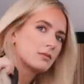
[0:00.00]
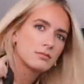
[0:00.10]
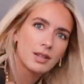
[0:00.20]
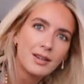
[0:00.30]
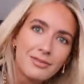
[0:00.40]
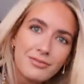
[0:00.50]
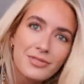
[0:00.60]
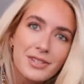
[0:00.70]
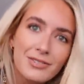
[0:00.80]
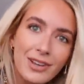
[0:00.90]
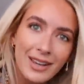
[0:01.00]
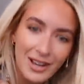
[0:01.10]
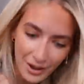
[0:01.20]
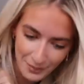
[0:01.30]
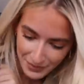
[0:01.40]
Oh. She's
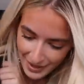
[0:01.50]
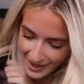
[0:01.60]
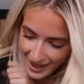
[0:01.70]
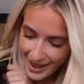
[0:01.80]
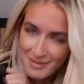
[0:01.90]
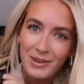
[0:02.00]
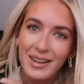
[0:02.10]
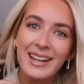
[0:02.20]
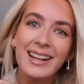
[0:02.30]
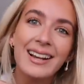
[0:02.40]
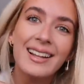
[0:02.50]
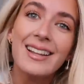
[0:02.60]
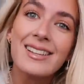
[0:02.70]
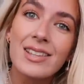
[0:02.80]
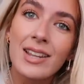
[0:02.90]
fucking gone. Hi, Bonnie.
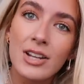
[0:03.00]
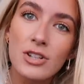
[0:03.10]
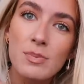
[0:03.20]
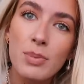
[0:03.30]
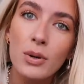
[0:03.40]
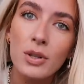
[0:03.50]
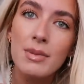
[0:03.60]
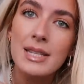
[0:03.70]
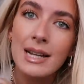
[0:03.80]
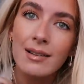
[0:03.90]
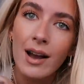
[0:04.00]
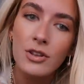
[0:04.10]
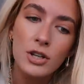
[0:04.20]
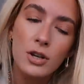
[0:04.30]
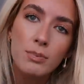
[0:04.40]
So then I just pull the material out,
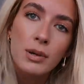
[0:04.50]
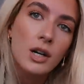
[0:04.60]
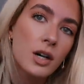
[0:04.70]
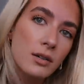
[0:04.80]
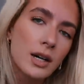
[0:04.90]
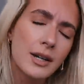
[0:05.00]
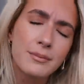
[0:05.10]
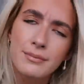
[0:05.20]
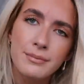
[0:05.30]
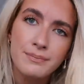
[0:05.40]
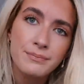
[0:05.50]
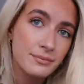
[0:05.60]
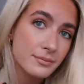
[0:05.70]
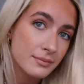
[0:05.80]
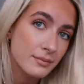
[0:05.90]
and you put
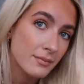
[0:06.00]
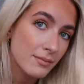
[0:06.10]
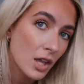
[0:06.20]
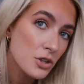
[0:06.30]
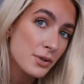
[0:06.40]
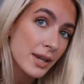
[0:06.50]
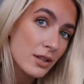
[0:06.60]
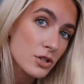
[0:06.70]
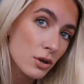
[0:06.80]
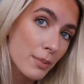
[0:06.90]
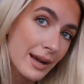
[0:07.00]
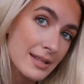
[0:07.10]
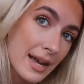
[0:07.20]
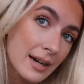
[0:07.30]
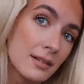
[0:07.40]
and you can get the shoulder
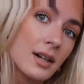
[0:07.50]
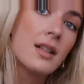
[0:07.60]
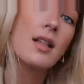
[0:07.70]
pads out,